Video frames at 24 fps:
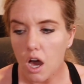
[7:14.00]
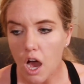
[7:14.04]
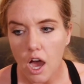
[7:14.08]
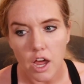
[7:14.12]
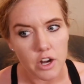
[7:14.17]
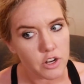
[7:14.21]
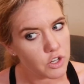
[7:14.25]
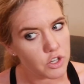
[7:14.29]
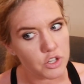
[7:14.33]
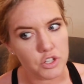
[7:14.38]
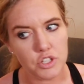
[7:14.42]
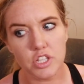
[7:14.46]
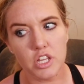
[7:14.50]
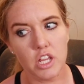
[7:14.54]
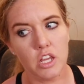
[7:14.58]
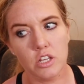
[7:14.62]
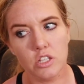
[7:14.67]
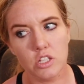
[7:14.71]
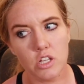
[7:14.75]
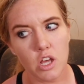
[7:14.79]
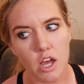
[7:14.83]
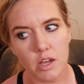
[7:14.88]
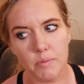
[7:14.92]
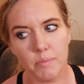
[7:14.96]

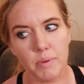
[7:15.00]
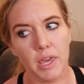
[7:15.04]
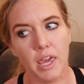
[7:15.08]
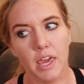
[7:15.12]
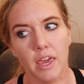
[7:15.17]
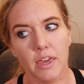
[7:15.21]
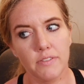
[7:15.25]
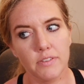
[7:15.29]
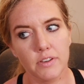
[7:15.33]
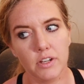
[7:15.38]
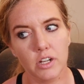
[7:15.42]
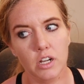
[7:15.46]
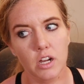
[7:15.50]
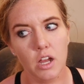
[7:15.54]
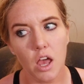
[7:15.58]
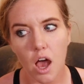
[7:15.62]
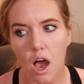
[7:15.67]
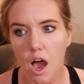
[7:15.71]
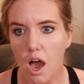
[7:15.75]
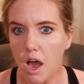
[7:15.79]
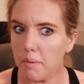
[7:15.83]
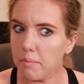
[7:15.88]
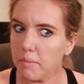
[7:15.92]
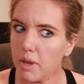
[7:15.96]
understand dog behavior.
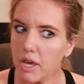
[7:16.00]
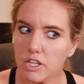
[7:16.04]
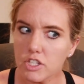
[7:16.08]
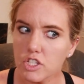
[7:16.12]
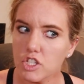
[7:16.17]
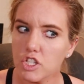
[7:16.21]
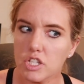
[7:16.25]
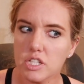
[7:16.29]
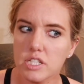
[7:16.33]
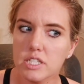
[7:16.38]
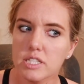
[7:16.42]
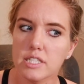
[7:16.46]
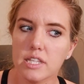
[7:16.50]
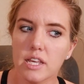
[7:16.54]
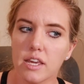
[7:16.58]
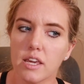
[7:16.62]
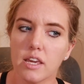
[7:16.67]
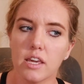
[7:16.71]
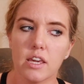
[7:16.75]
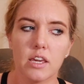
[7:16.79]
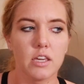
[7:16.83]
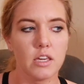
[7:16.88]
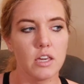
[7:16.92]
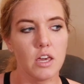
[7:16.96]
I'm not just
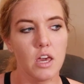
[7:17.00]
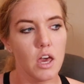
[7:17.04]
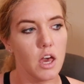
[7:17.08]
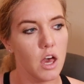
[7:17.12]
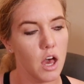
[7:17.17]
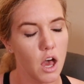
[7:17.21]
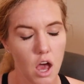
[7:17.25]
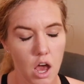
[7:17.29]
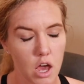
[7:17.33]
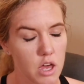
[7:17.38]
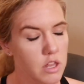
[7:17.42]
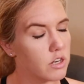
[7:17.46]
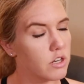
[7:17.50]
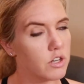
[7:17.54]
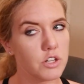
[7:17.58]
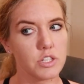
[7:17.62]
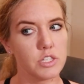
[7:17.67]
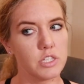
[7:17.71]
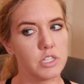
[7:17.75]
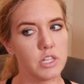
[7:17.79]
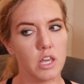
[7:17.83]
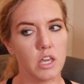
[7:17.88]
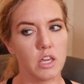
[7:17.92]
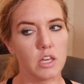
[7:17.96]
saying,
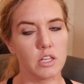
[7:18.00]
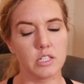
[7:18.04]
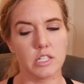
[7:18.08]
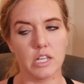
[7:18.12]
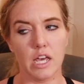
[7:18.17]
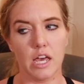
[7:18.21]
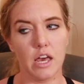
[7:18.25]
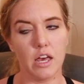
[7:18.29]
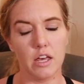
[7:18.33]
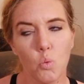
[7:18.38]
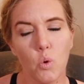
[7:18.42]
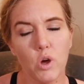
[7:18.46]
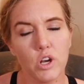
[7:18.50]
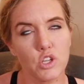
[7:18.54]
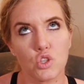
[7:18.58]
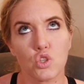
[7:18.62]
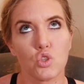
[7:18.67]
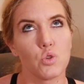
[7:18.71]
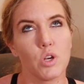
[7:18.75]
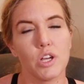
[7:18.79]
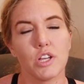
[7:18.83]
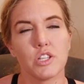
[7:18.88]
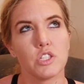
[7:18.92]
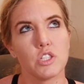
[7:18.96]
understand what a
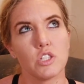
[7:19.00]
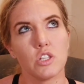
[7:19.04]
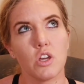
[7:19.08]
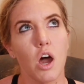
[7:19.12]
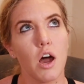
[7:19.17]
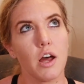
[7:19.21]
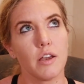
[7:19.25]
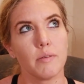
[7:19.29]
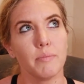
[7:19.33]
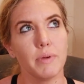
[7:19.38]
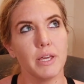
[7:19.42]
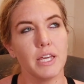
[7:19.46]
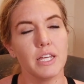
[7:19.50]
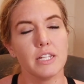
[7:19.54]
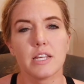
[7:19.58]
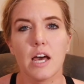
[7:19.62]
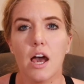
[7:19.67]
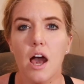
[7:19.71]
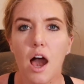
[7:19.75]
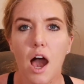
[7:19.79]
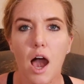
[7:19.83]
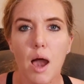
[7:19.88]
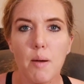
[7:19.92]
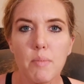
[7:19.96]
stress yawn means.
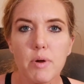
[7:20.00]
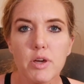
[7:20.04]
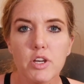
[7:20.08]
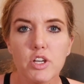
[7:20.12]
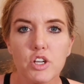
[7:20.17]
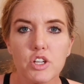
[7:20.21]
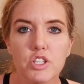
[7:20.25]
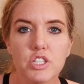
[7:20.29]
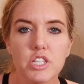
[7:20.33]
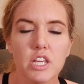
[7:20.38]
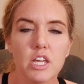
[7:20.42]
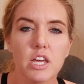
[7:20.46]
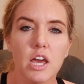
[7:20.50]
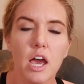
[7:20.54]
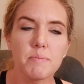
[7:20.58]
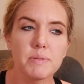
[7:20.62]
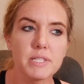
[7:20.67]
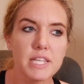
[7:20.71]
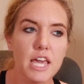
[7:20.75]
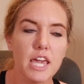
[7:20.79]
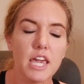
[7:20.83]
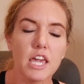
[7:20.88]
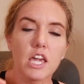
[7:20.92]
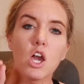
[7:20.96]
I'm
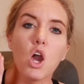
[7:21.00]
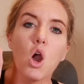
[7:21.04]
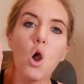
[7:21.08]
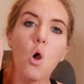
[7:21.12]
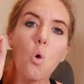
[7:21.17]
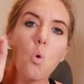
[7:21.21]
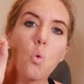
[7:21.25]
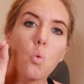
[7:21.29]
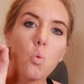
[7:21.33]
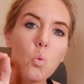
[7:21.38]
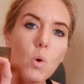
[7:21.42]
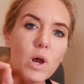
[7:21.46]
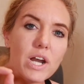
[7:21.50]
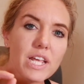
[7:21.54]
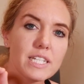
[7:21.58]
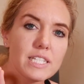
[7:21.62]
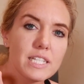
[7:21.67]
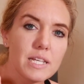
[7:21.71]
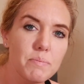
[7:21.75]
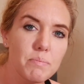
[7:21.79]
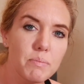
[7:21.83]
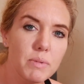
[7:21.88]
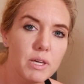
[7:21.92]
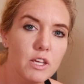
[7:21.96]
saying, what
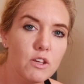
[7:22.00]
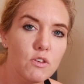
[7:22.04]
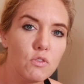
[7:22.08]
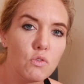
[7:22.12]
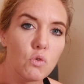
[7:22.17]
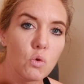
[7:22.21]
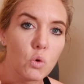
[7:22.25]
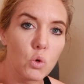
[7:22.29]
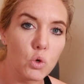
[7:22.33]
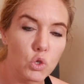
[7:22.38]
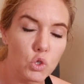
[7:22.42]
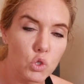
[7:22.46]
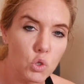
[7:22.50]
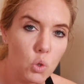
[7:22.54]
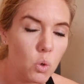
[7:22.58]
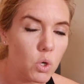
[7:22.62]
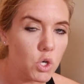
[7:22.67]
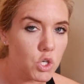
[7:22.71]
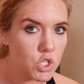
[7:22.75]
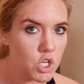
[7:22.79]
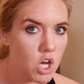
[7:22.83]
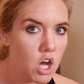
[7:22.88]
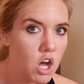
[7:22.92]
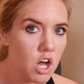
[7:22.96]
does it mean for
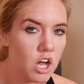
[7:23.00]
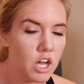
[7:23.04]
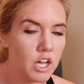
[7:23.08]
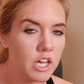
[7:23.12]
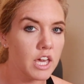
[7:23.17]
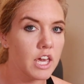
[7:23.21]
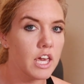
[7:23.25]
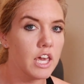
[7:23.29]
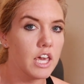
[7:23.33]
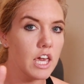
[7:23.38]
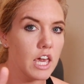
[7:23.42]
your dog